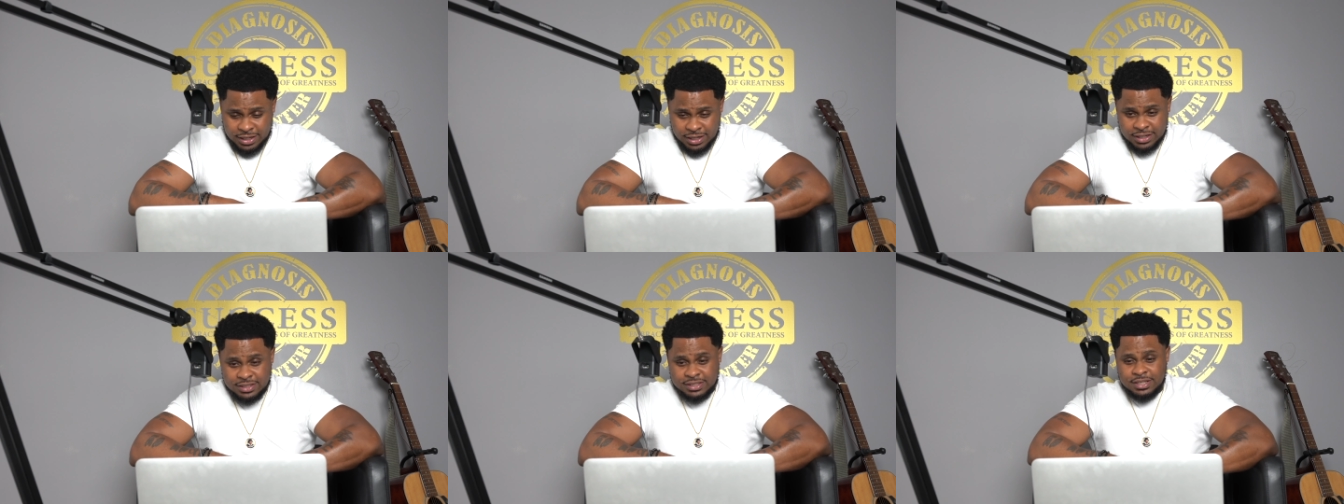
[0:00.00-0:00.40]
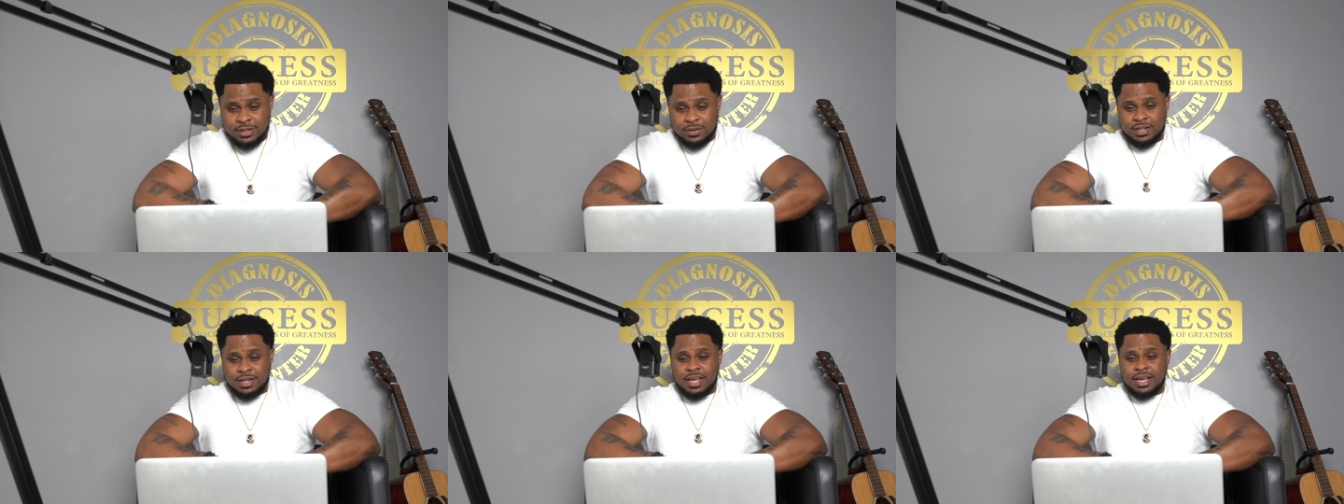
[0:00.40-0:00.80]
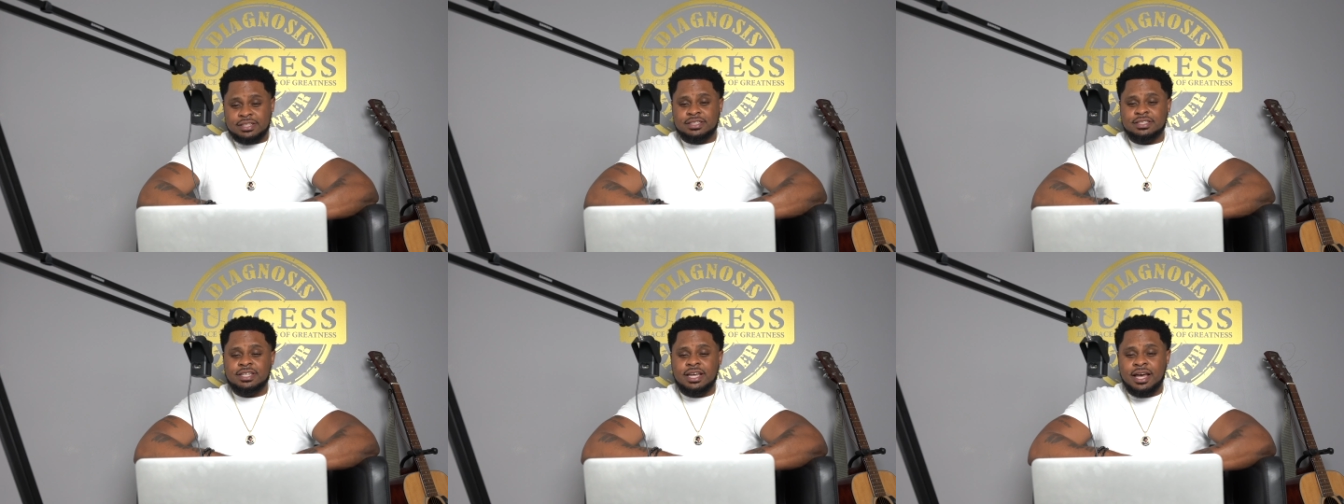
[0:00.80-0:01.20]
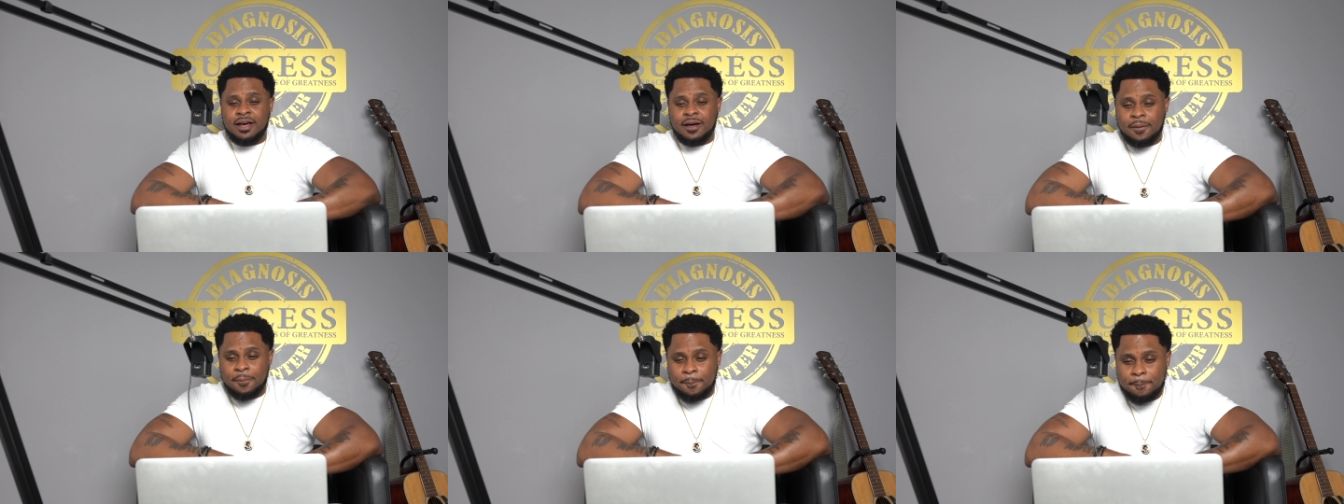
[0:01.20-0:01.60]
And until the next
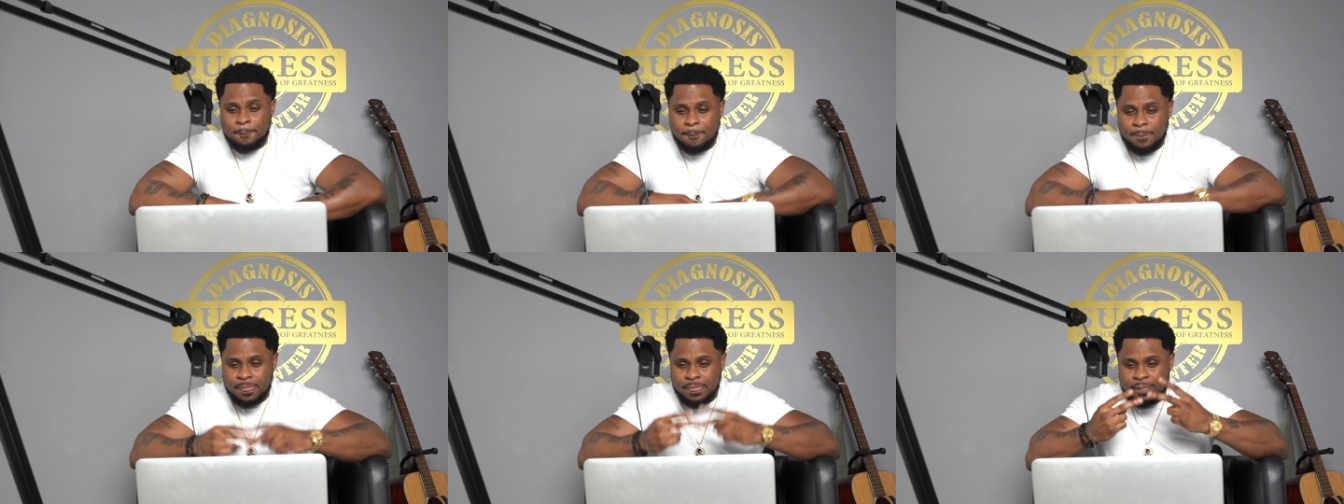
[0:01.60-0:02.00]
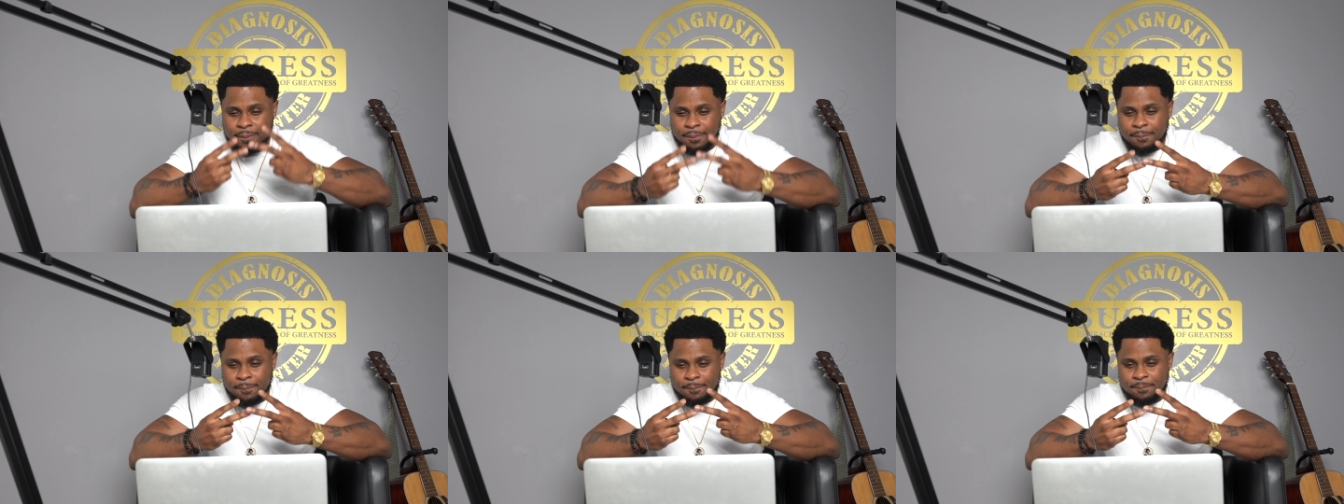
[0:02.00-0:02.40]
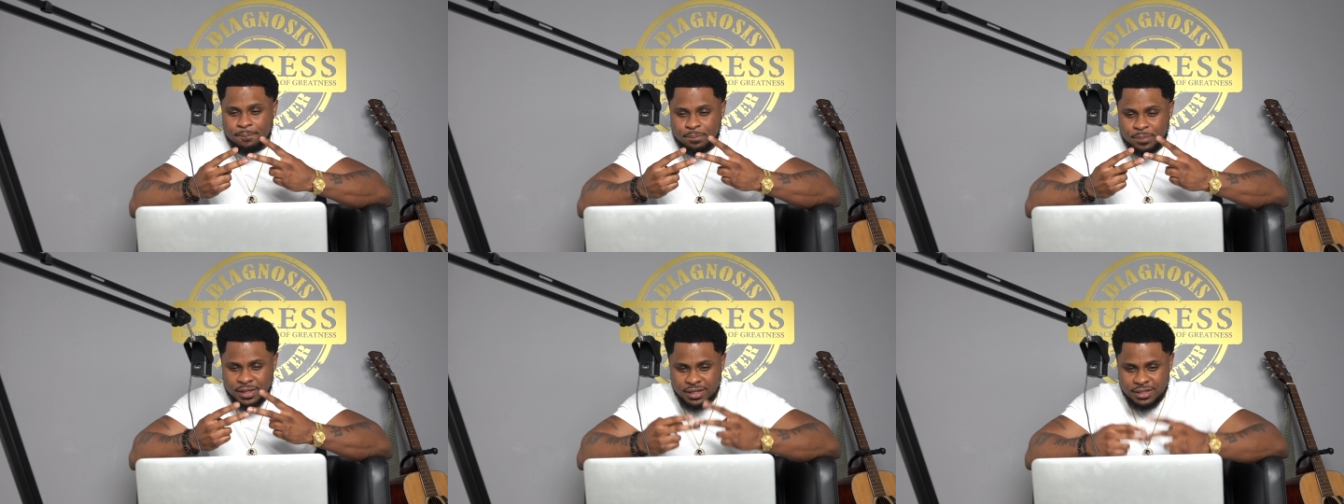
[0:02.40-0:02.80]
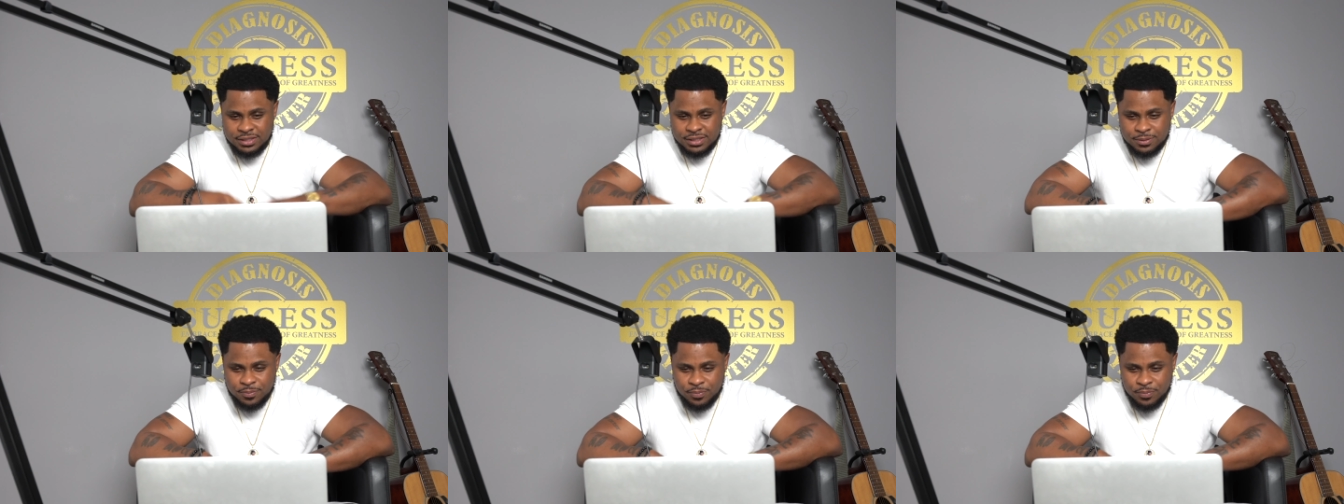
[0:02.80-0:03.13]
time, peace.